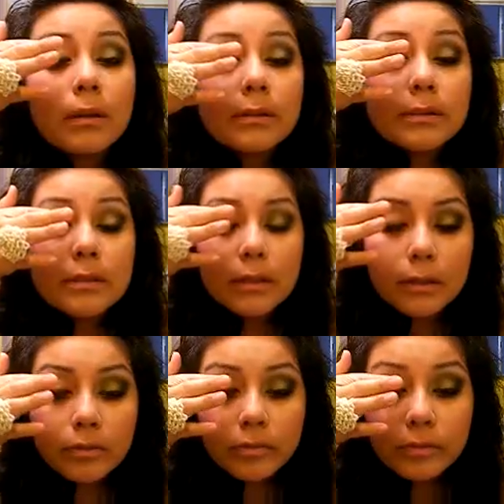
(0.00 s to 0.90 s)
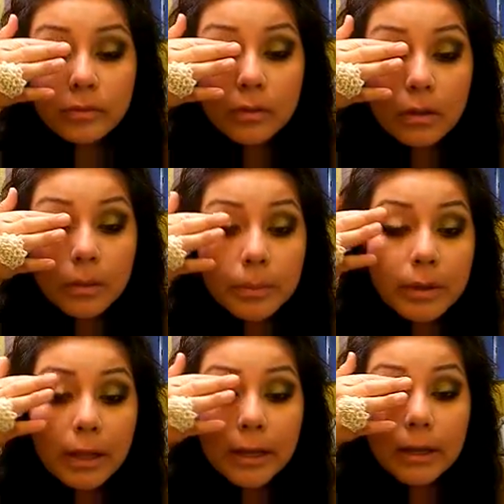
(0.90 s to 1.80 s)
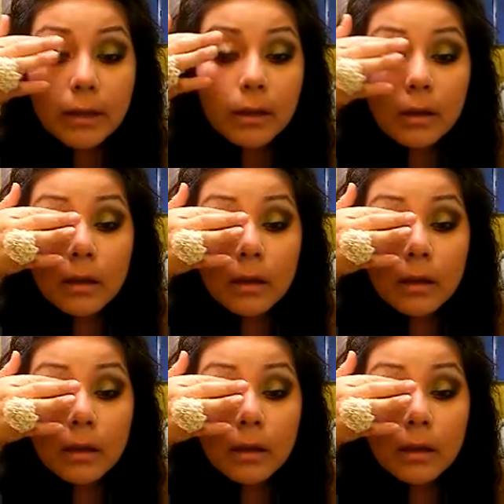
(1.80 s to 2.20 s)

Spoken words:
And just kind of apply it